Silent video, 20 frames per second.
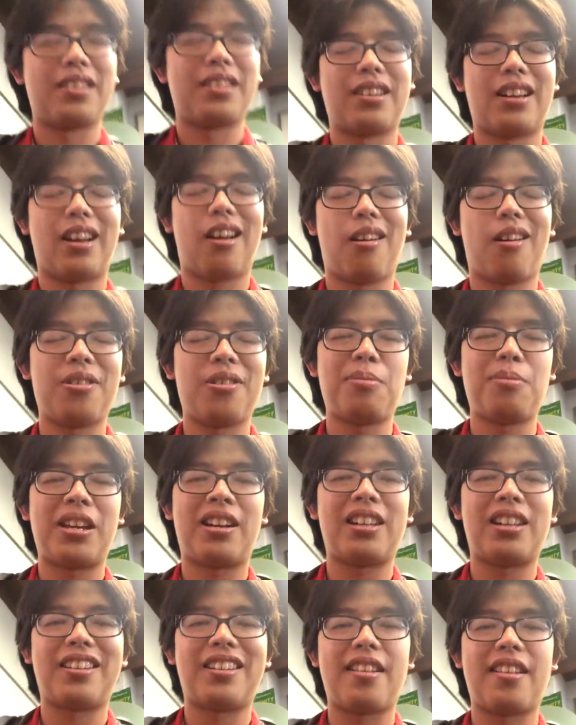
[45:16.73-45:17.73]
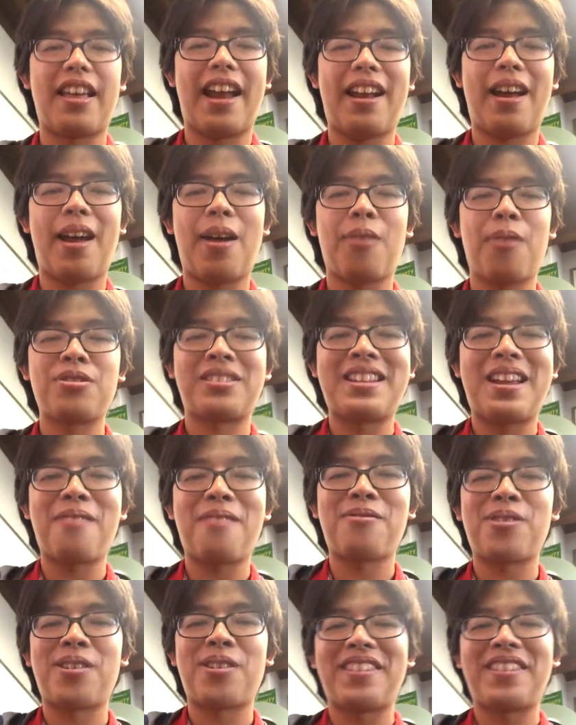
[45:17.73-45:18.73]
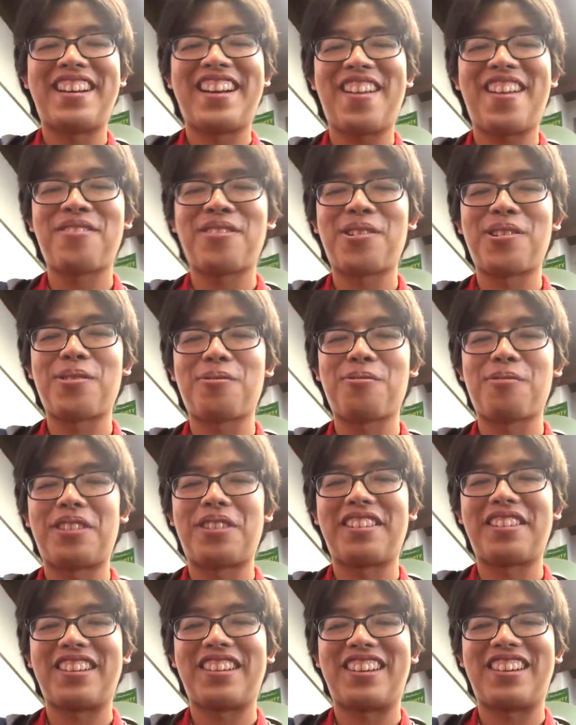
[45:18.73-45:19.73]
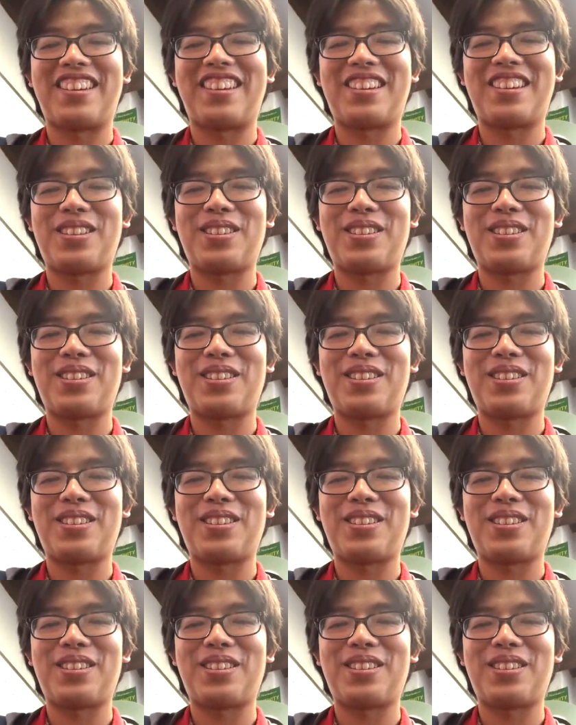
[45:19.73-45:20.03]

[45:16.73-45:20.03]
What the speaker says: I want to be clear that I was never really